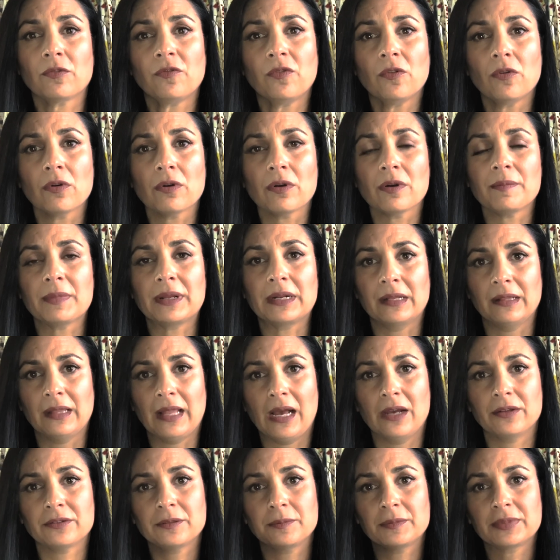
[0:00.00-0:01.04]
form and
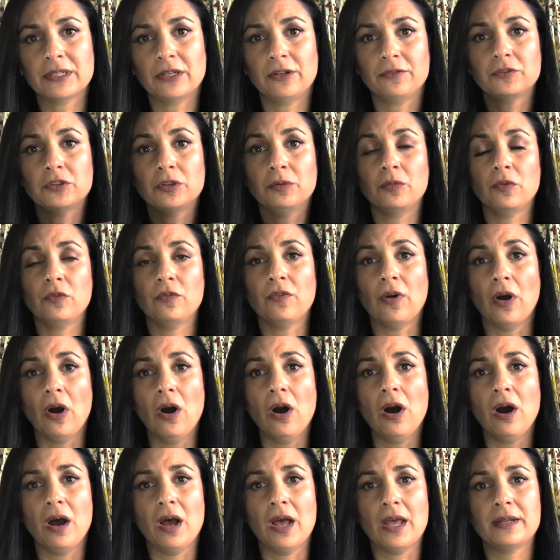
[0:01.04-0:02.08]
allows himself to move
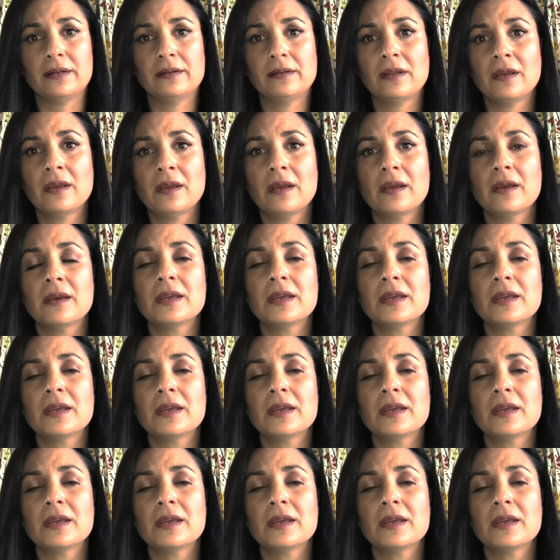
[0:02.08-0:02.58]
on,